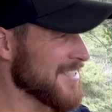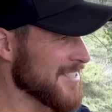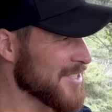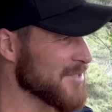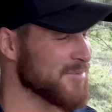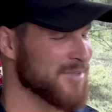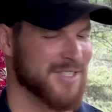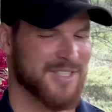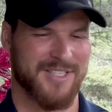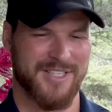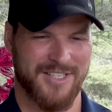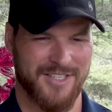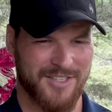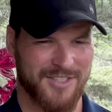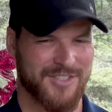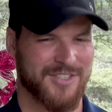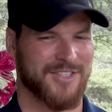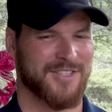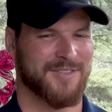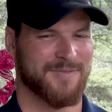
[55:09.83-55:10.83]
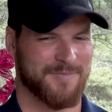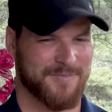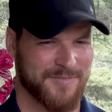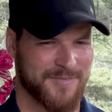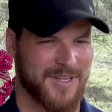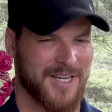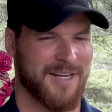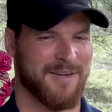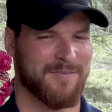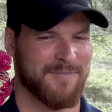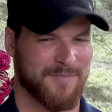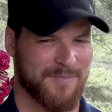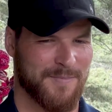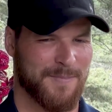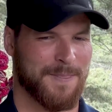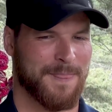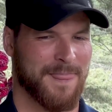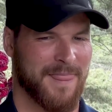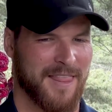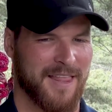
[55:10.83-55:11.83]
Speaks to the culture. Yeah.
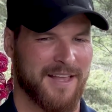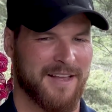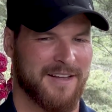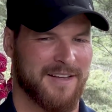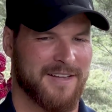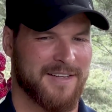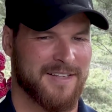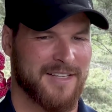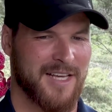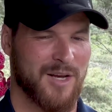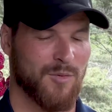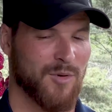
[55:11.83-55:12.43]
Yeah.